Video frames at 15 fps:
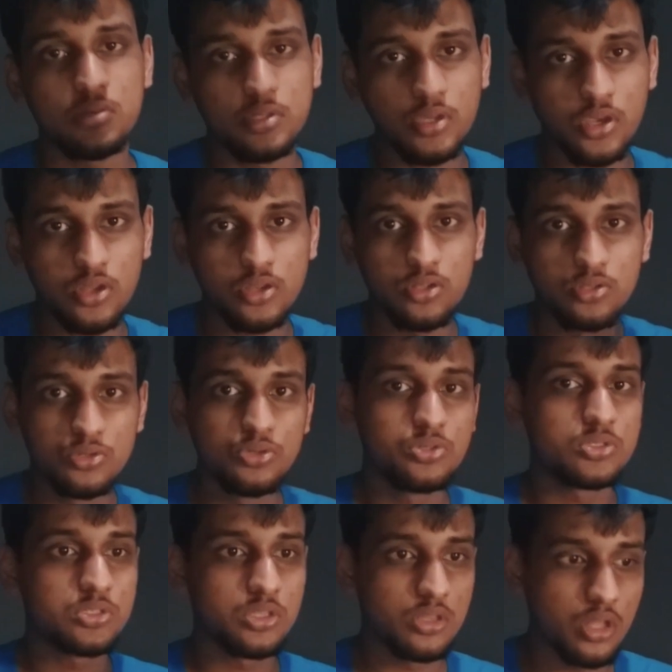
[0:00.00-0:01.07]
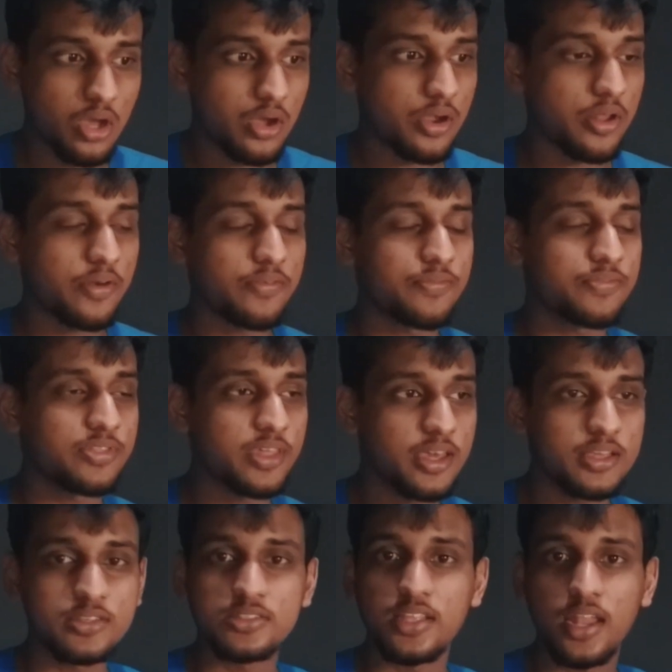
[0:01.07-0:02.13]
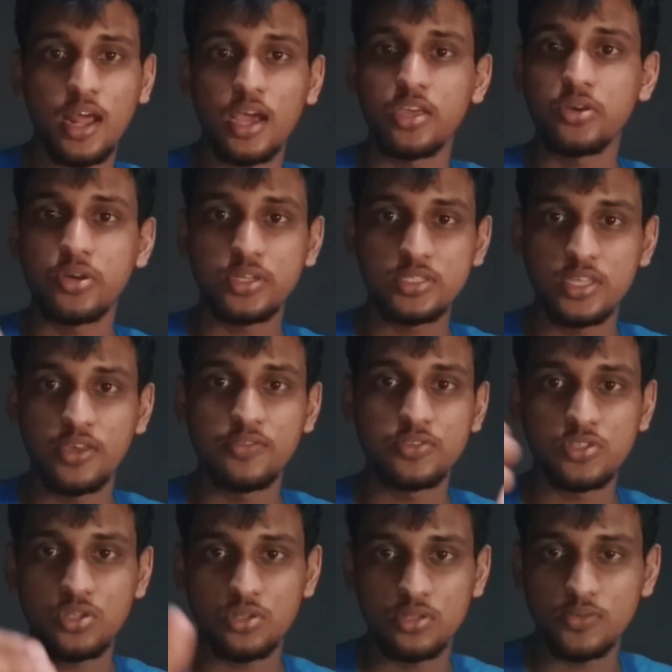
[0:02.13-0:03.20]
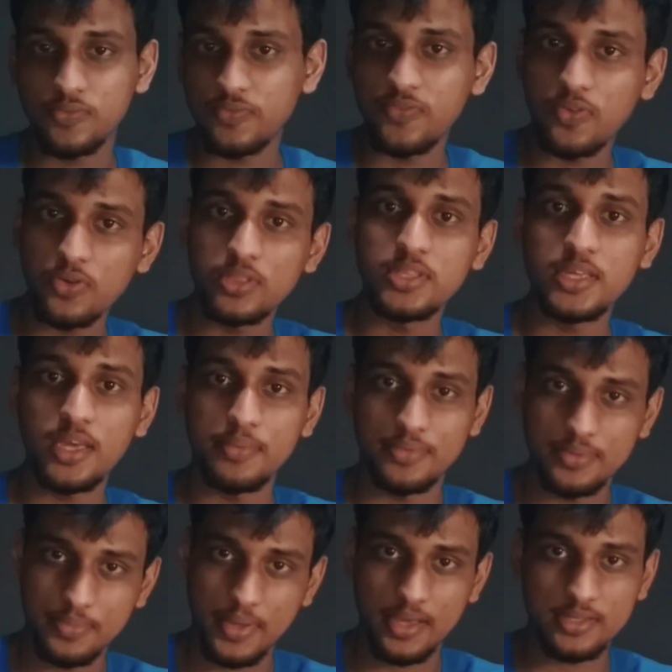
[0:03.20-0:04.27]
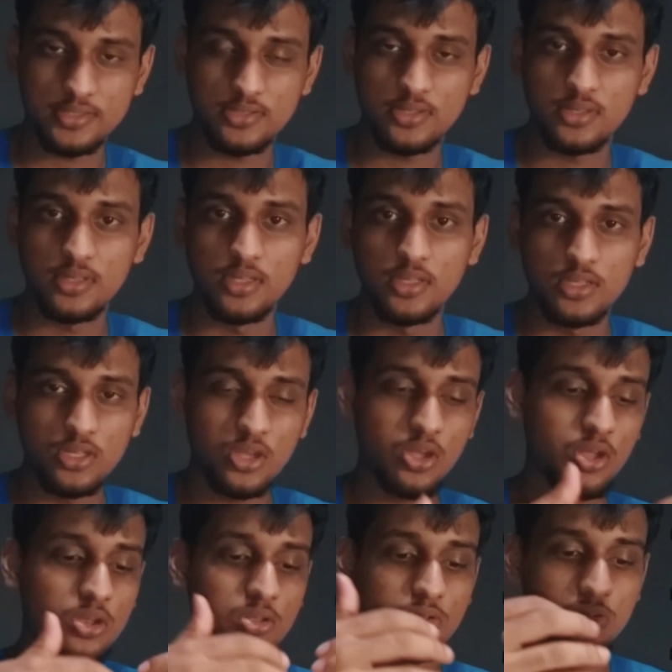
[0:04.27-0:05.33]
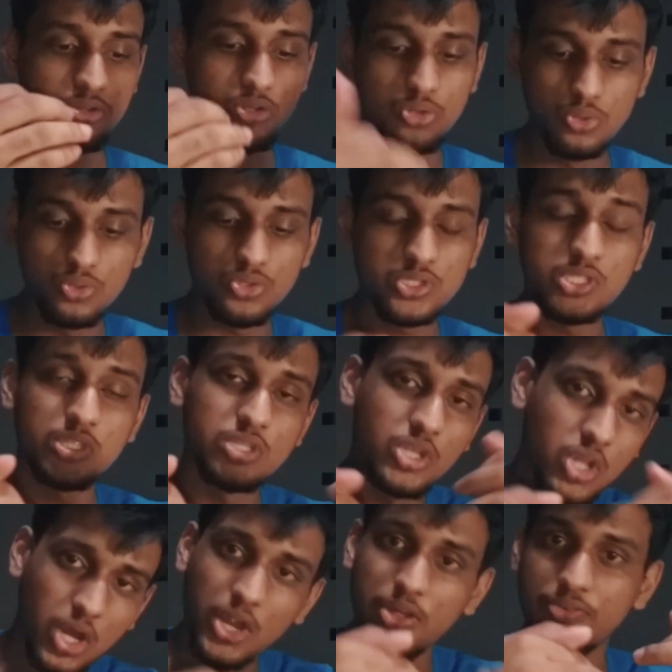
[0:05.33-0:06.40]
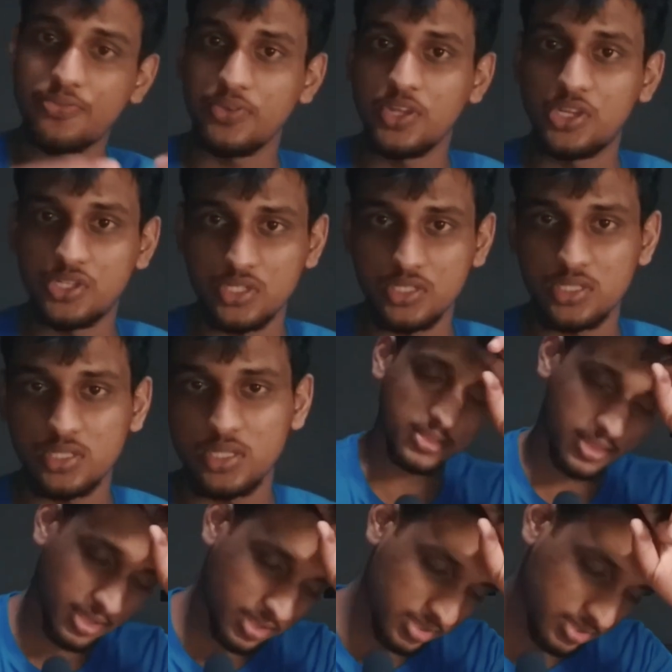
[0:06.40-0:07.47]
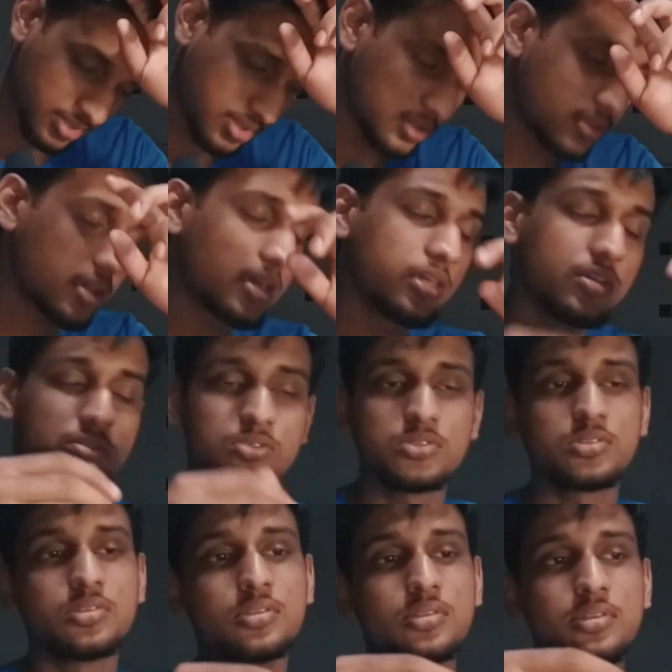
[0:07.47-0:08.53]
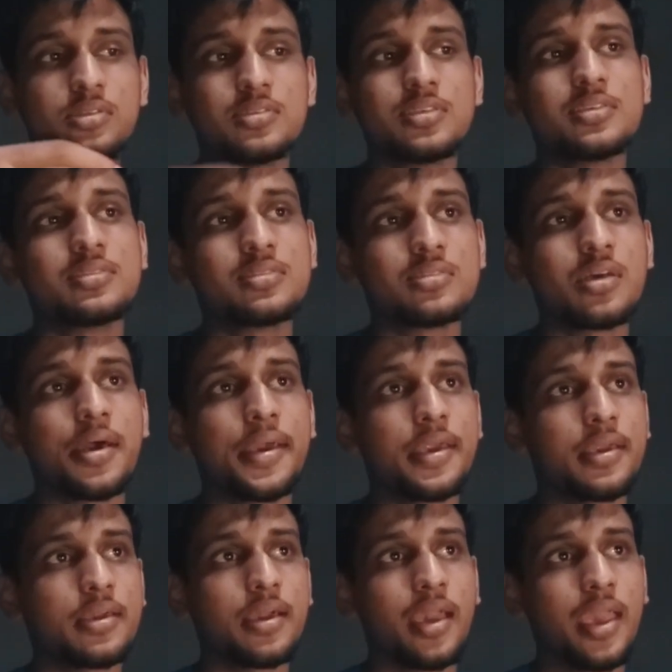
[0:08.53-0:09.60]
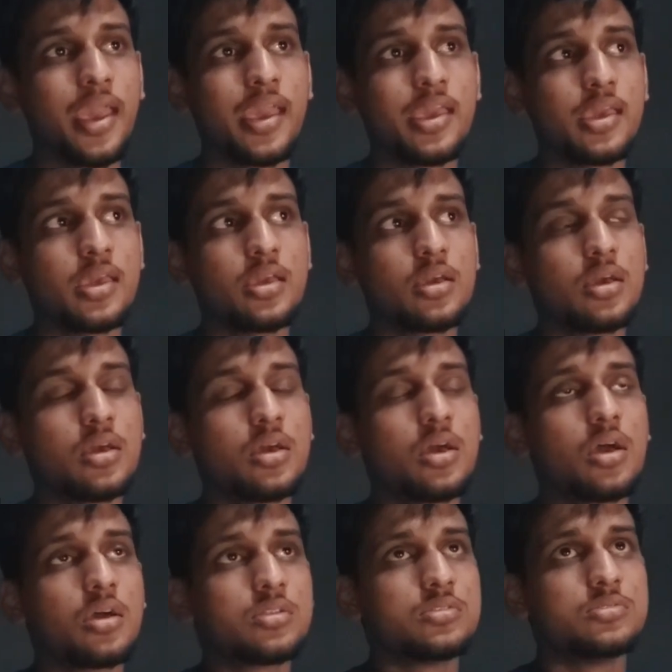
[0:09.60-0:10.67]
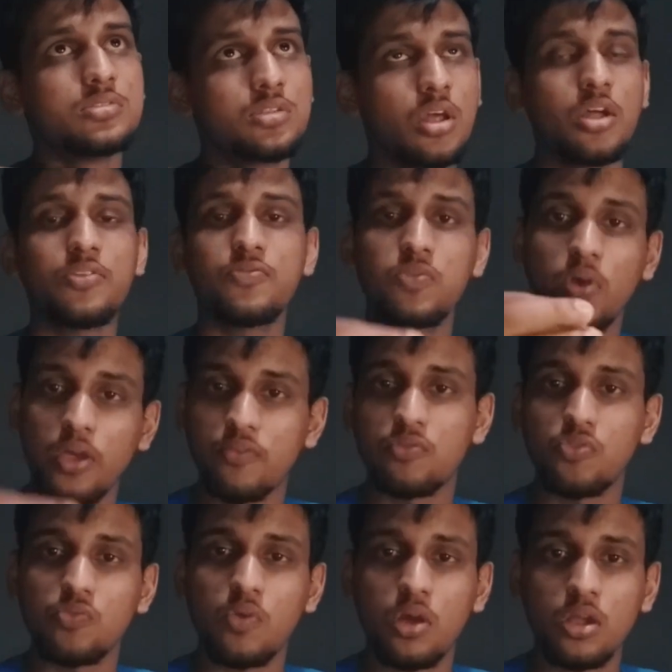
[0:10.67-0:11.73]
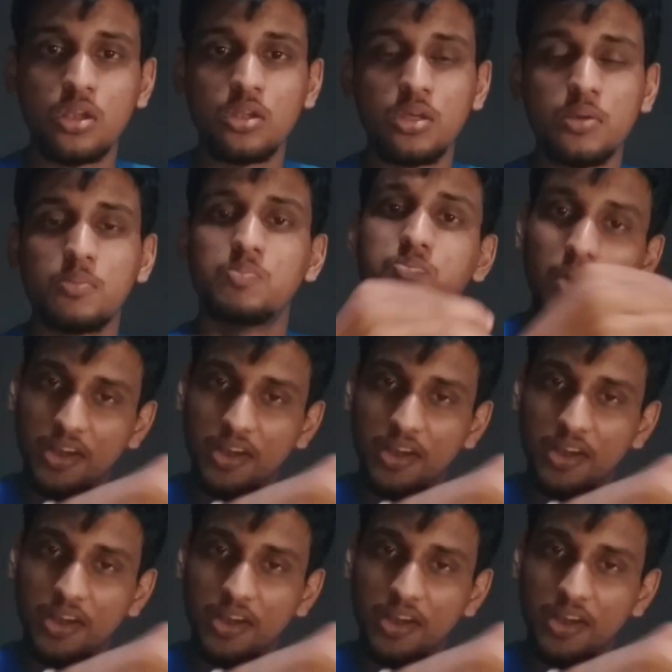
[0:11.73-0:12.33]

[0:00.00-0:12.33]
lose a lot of things that iOS gives for the AirPod Max. You're going to lose a lot of features. They use this is like a not for everyone, but for